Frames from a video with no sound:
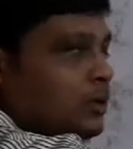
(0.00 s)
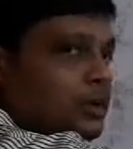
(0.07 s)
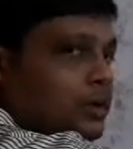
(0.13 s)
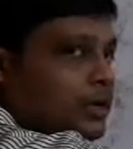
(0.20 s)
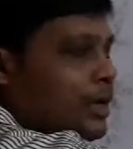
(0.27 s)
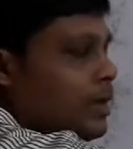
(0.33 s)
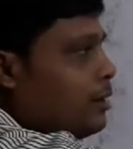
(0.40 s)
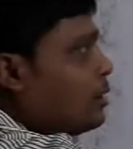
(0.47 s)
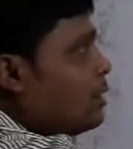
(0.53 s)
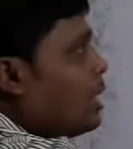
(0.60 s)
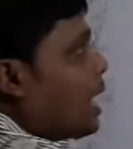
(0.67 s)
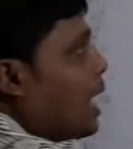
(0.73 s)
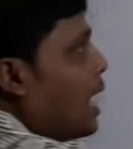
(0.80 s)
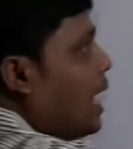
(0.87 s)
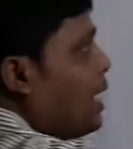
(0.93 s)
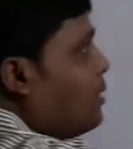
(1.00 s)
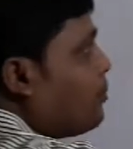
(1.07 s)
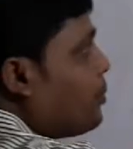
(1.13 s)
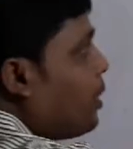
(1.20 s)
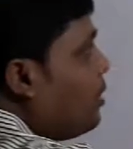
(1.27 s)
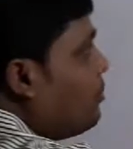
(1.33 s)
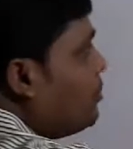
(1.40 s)
Clear? And
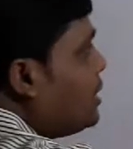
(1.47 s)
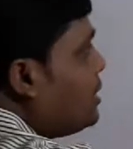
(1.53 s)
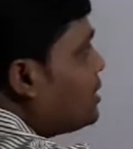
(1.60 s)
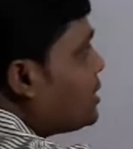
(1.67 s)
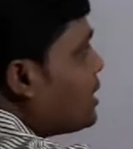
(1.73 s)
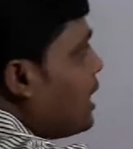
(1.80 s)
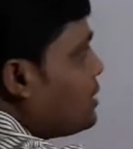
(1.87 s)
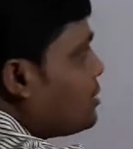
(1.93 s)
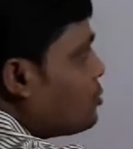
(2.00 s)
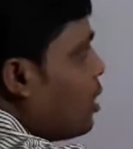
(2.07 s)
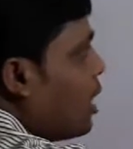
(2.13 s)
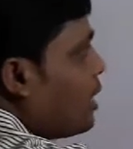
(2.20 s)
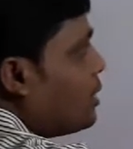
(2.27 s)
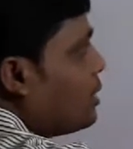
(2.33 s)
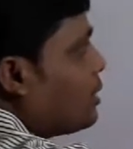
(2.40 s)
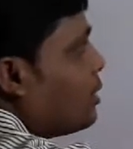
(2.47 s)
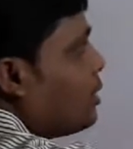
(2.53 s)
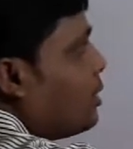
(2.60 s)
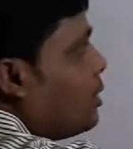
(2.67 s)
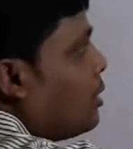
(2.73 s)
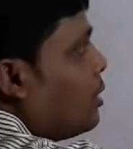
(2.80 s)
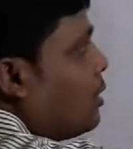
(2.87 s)
from this case 1
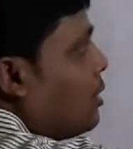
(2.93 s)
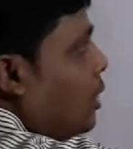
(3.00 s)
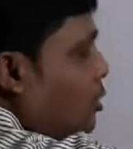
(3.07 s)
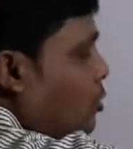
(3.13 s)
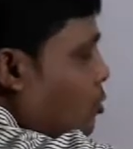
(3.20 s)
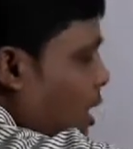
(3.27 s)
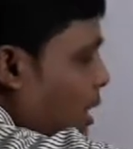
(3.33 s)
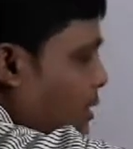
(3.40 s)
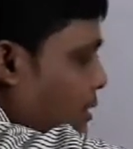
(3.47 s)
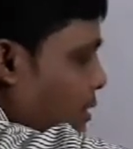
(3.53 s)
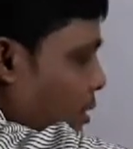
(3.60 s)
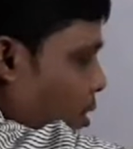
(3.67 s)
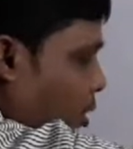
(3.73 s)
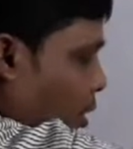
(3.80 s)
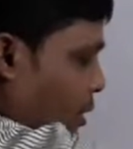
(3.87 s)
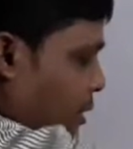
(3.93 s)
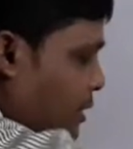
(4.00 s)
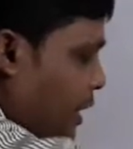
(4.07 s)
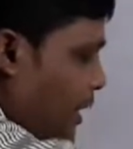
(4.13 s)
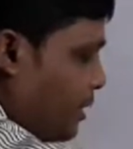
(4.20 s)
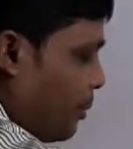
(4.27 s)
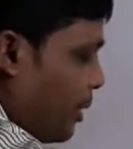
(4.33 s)
onwards, all
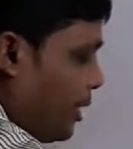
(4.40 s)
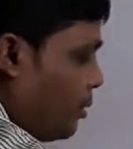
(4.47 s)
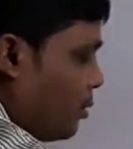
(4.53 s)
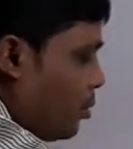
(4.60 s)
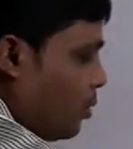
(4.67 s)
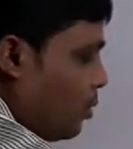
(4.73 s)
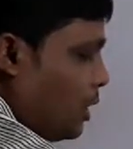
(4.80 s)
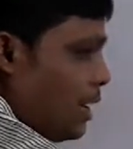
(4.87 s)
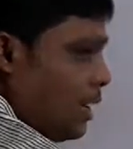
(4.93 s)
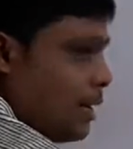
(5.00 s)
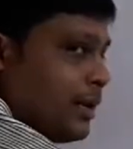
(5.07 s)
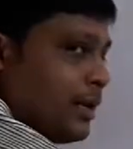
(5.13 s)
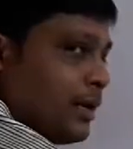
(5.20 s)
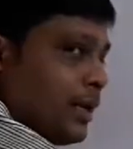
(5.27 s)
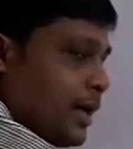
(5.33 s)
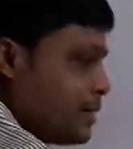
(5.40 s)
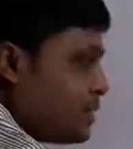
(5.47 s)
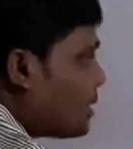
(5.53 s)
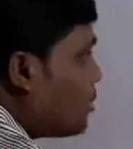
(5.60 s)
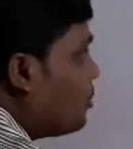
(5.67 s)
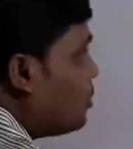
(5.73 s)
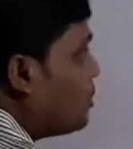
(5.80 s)
statement will
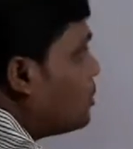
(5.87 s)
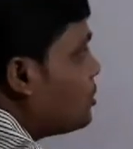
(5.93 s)
execute.